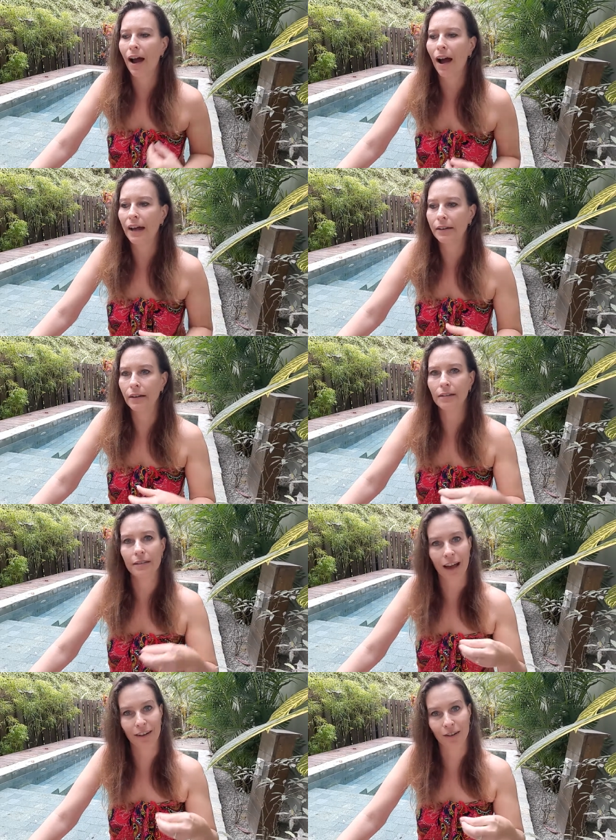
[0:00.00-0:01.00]
And
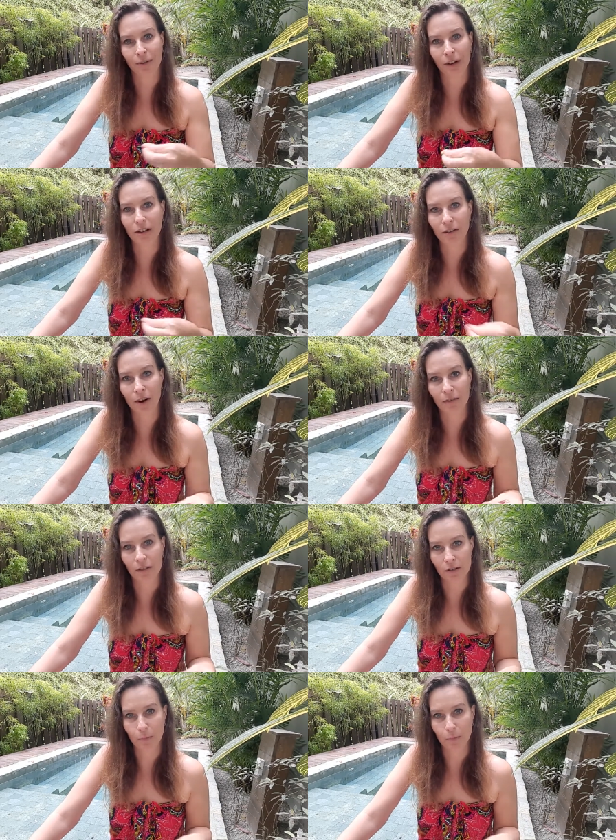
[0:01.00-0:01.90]
now the creator of this